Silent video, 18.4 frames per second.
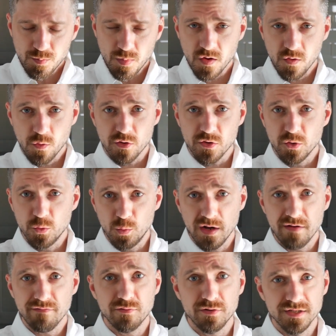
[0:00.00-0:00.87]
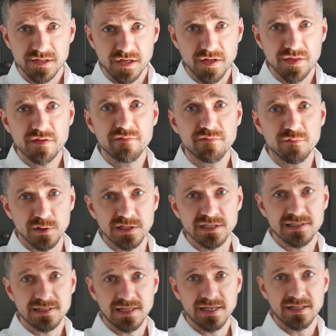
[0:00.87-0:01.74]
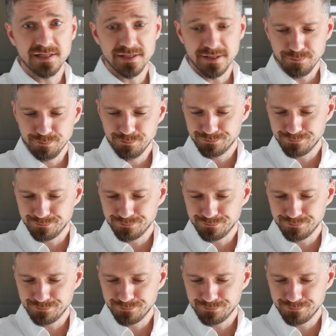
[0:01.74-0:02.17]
Or whoever is on The Voice lately.